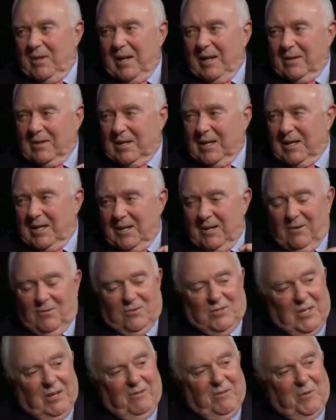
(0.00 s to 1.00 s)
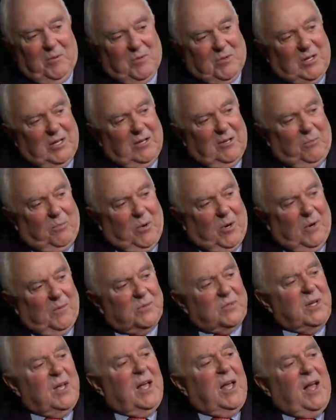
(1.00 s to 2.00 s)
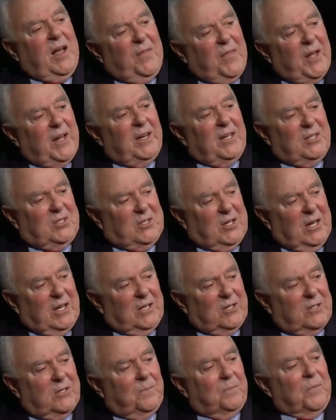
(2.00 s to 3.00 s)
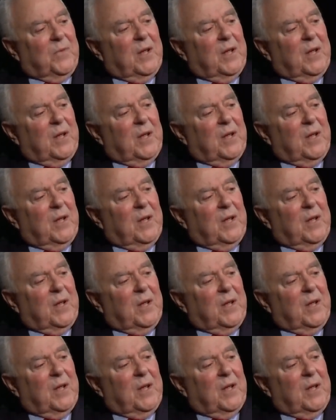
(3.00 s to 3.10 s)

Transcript: that'll take care of 70% of their problems. And then he says,